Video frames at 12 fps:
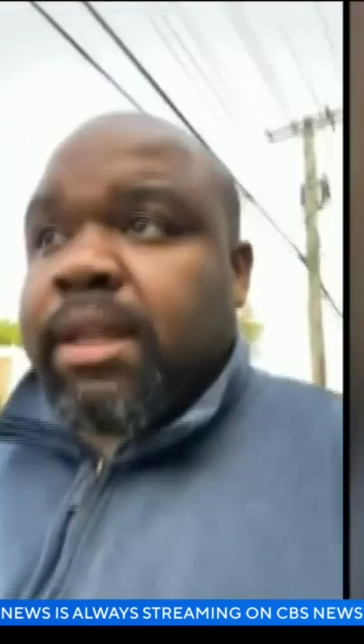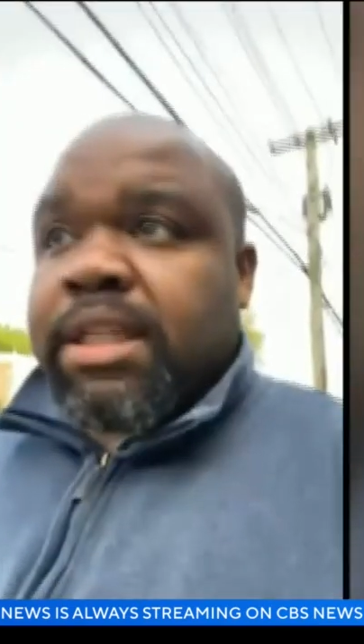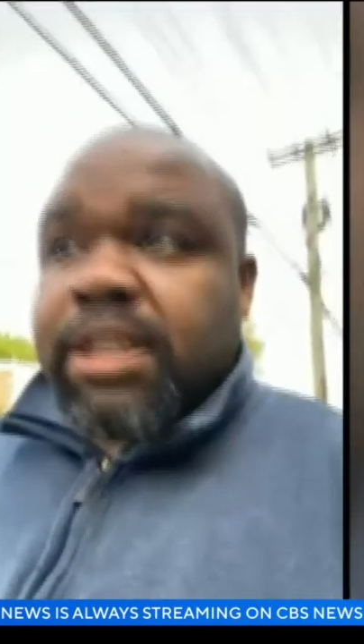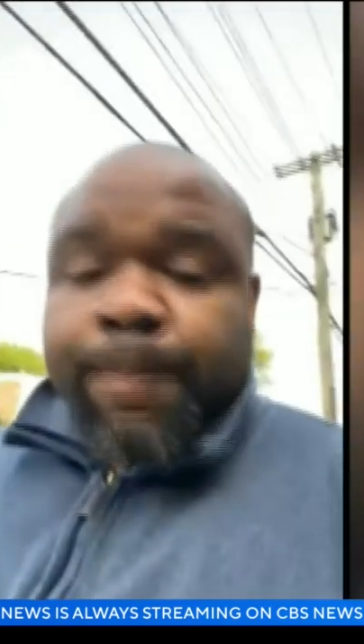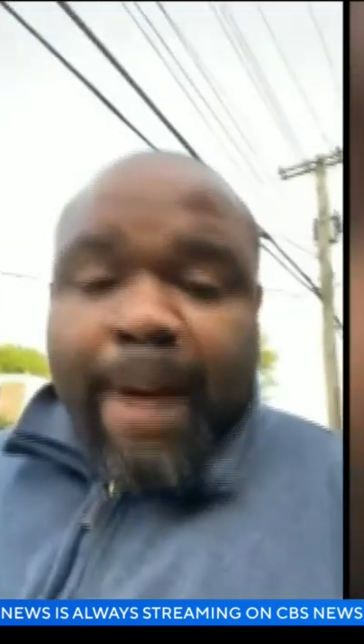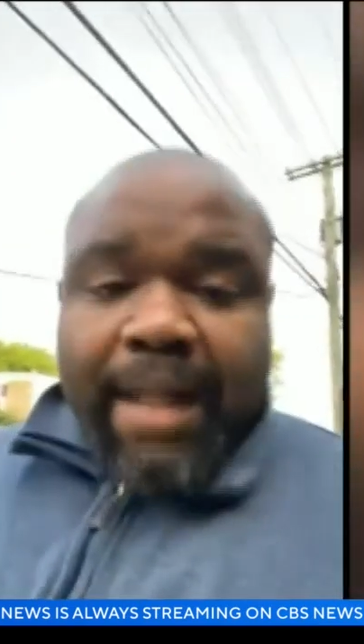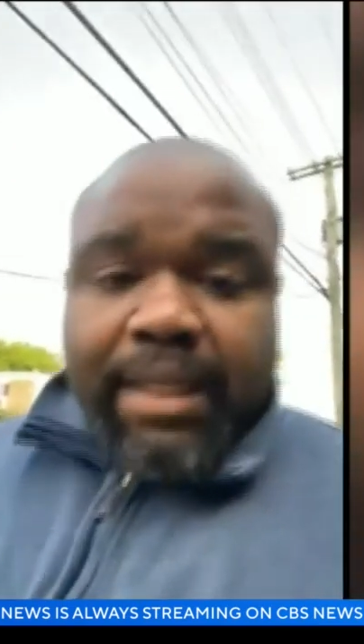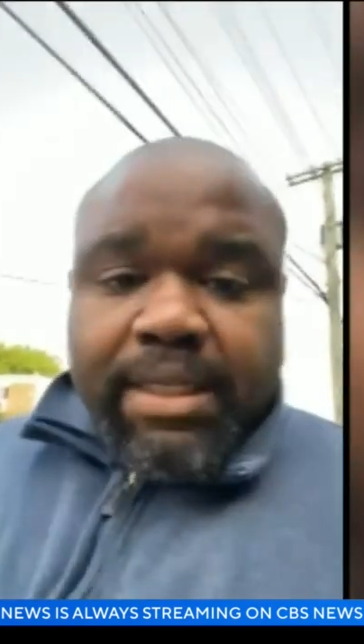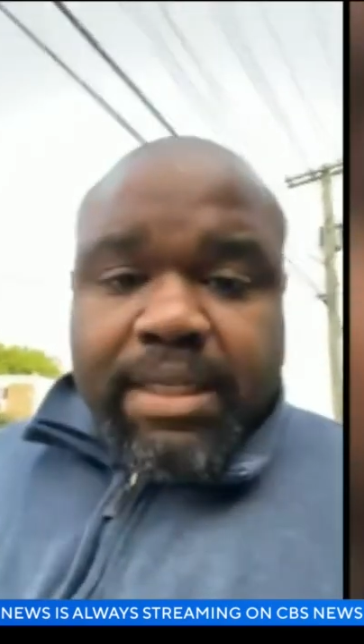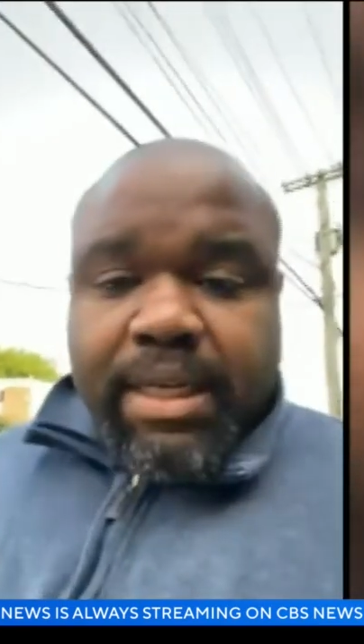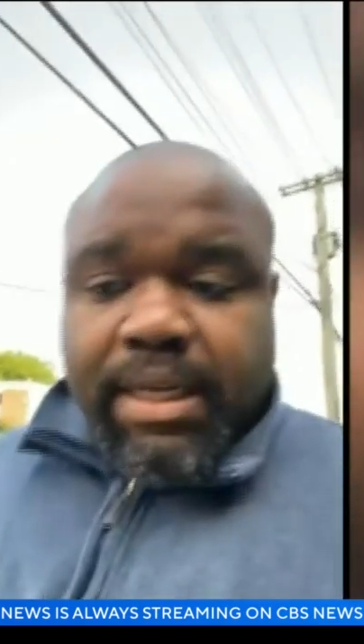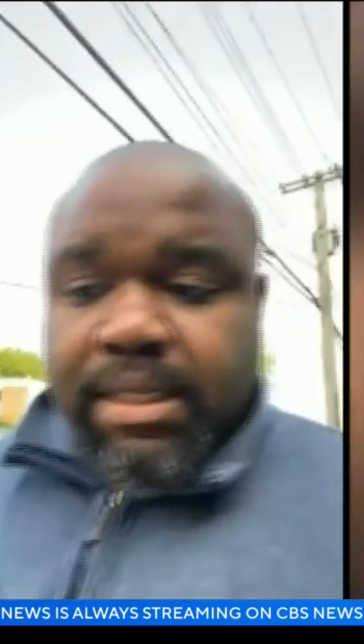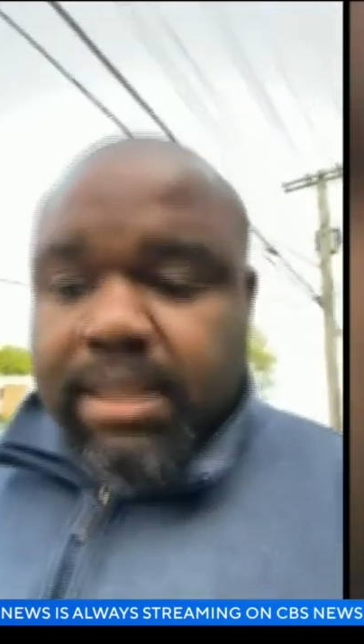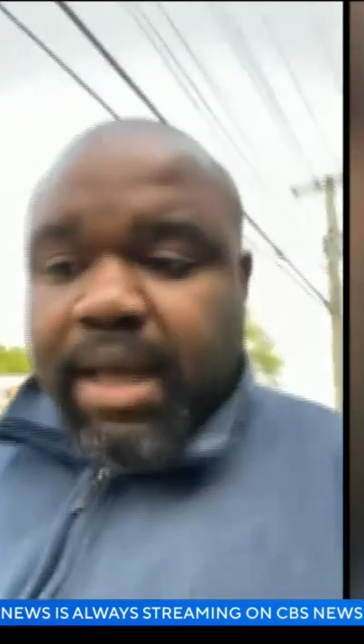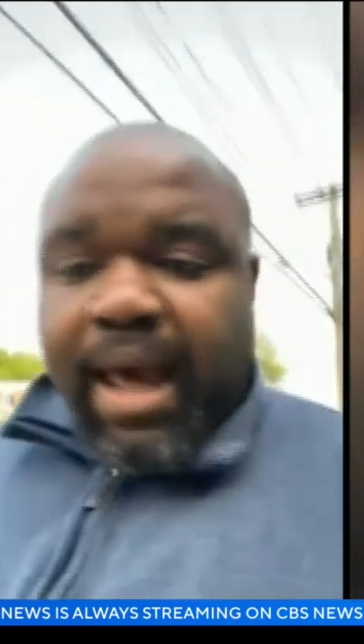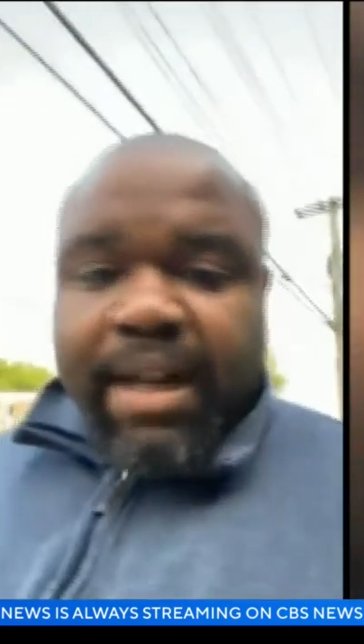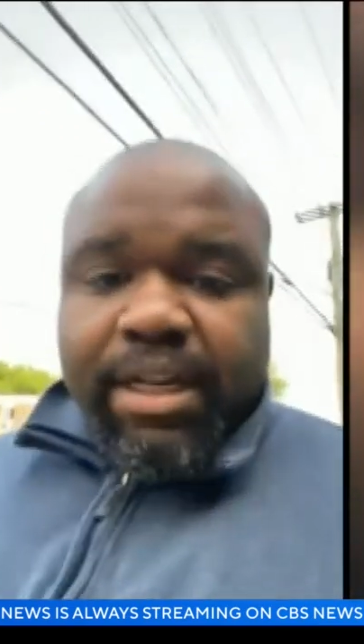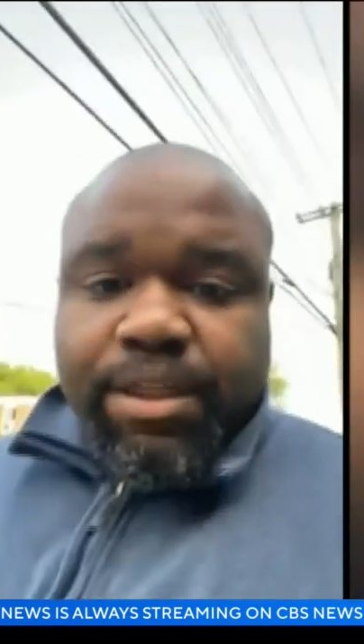This is
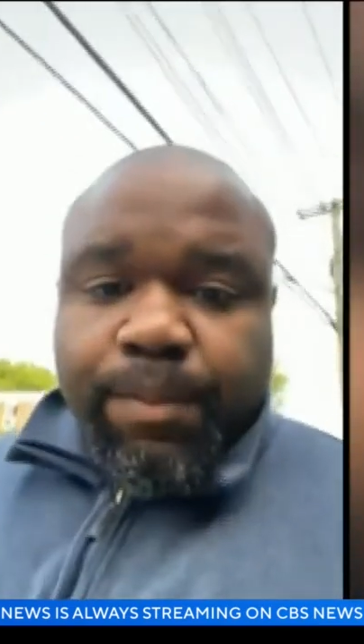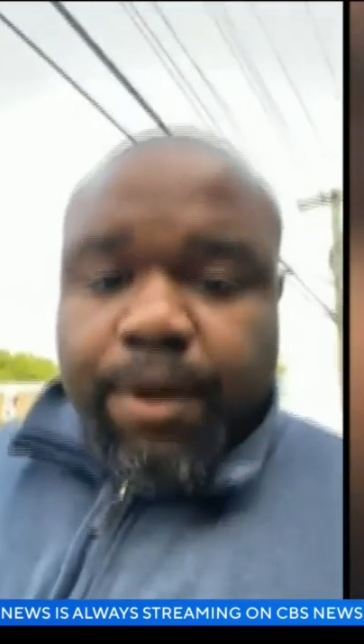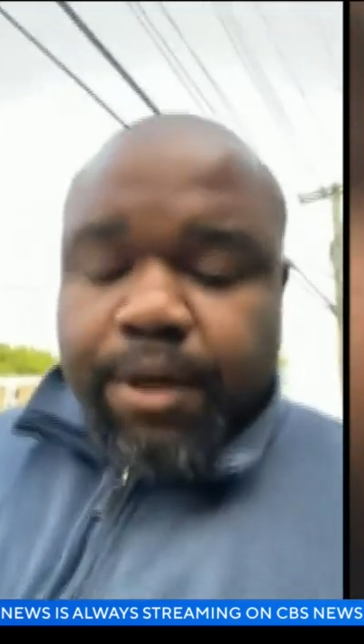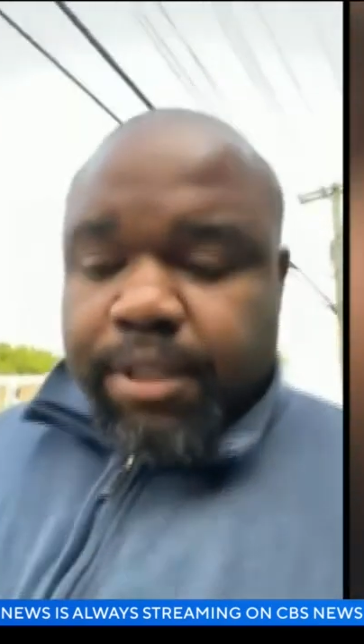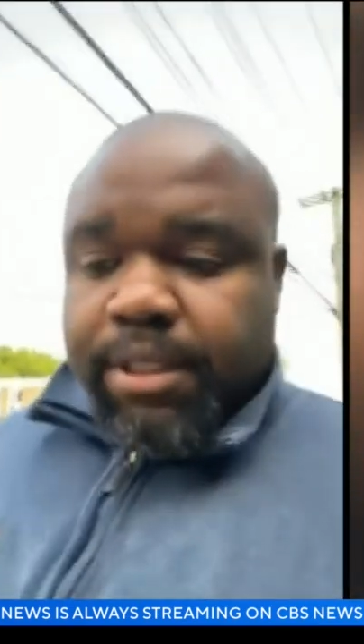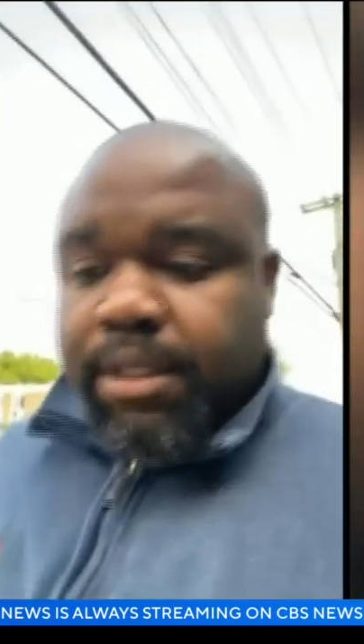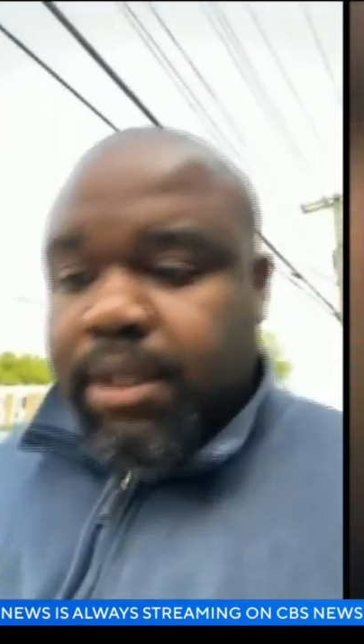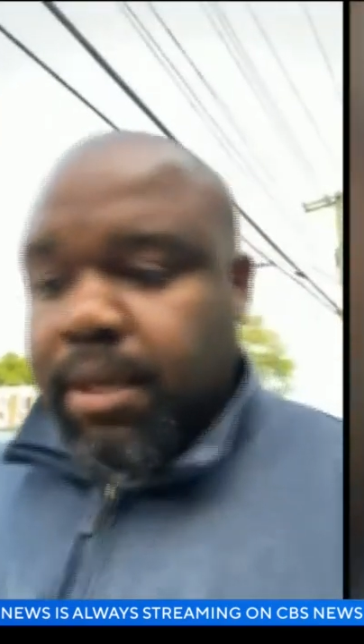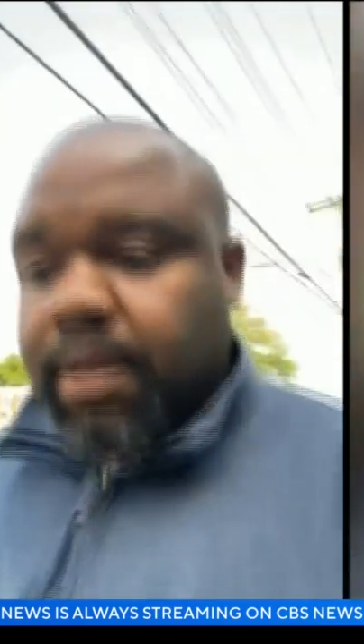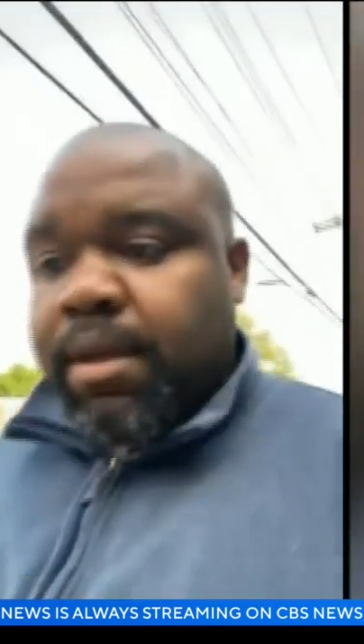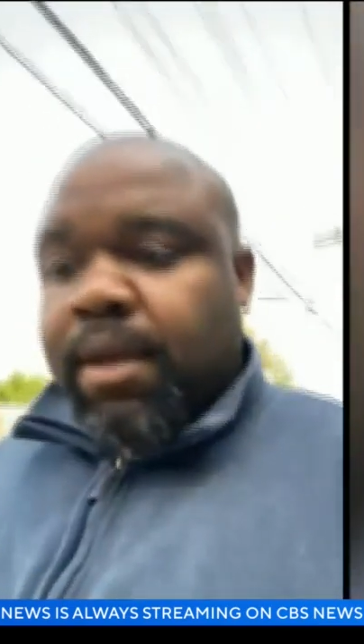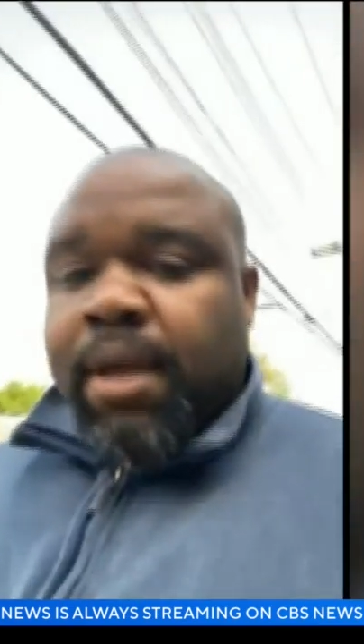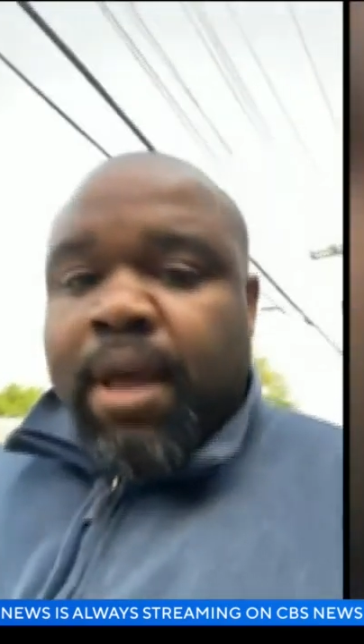politics at its worst.